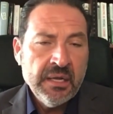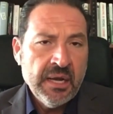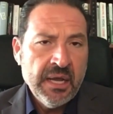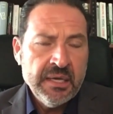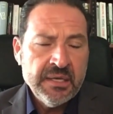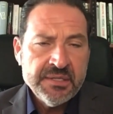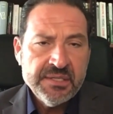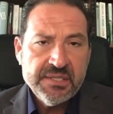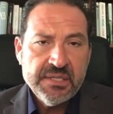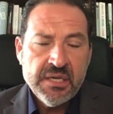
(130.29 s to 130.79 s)
And I
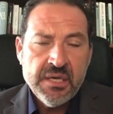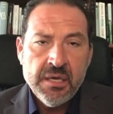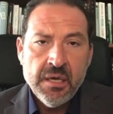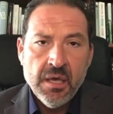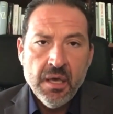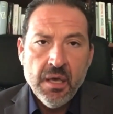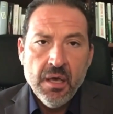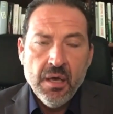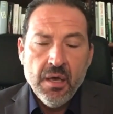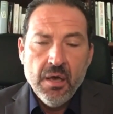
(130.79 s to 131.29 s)
can
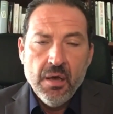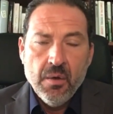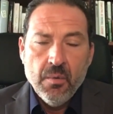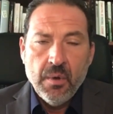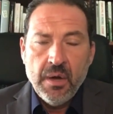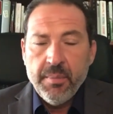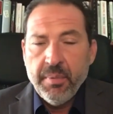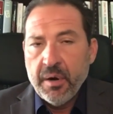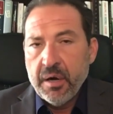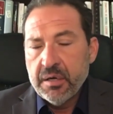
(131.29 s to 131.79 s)
see
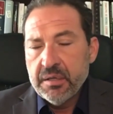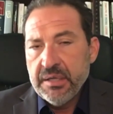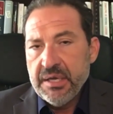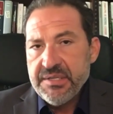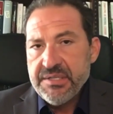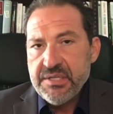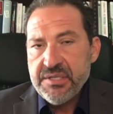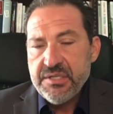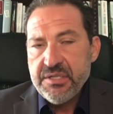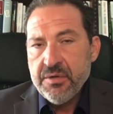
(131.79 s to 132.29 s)
why
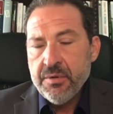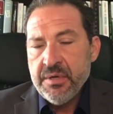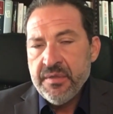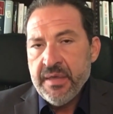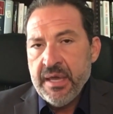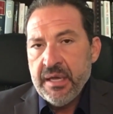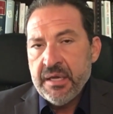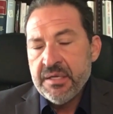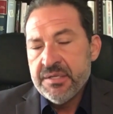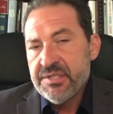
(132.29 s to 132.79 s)
Barclays is doing
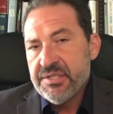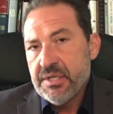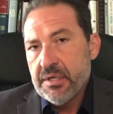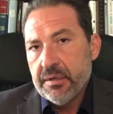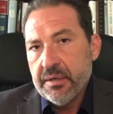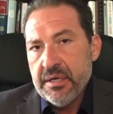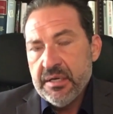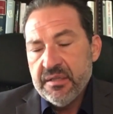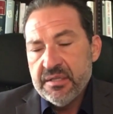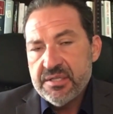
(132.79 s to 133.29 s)
that,
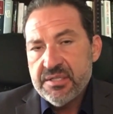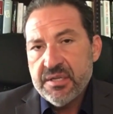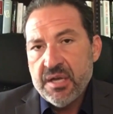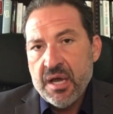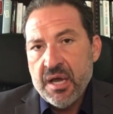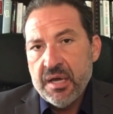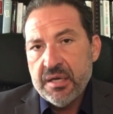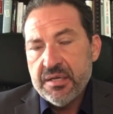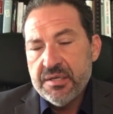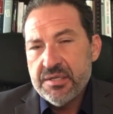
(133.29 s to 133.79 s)
considering the
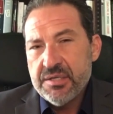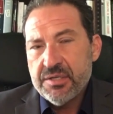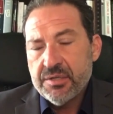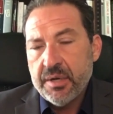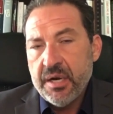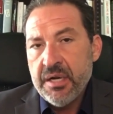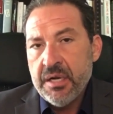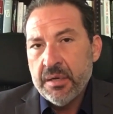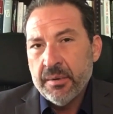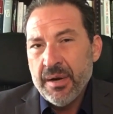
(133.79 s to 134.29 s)
stock is
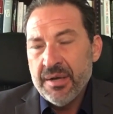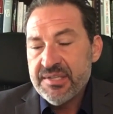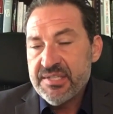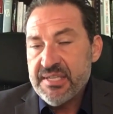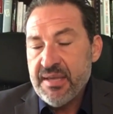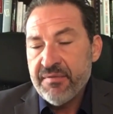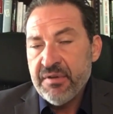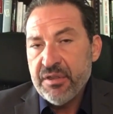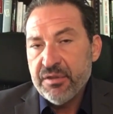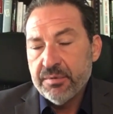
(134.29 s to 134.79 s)
trading around
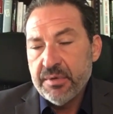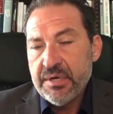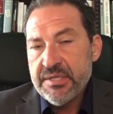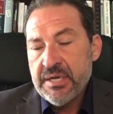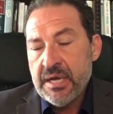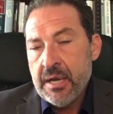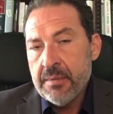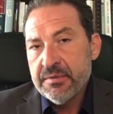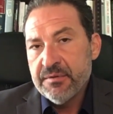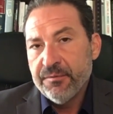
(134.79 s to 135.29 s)
73
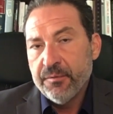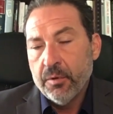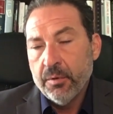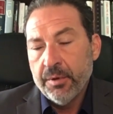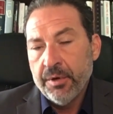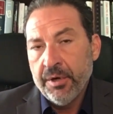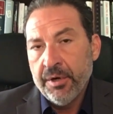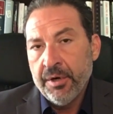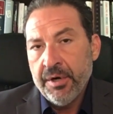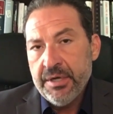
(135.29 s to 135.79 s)
times
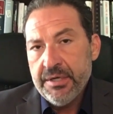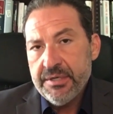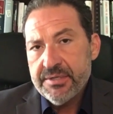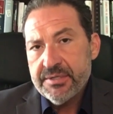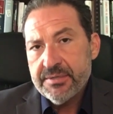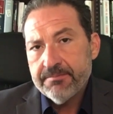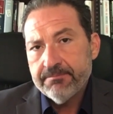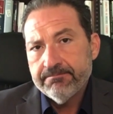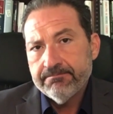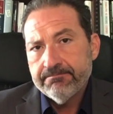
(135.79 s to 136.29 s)
forward
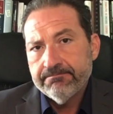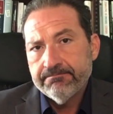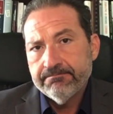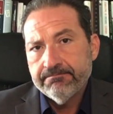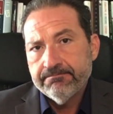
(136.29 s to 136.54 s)
earnings.